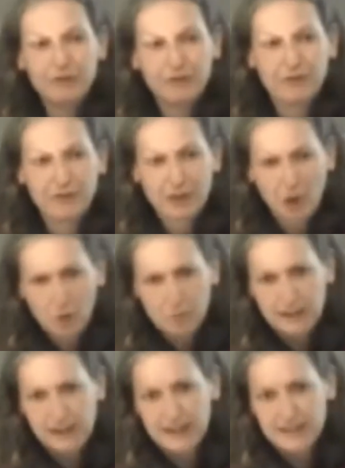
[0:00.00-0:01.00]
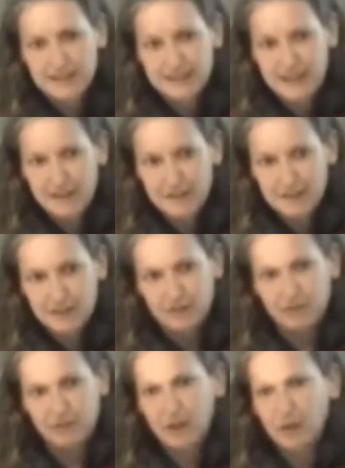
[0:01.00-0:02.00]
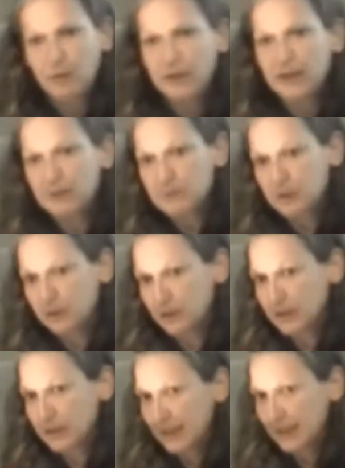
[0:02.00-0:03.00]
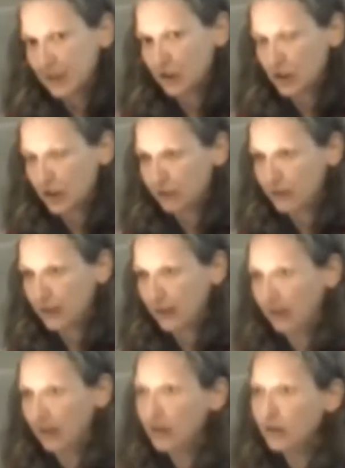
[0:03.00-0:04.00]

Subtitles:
very complicated narrative when it comes to understanding shifting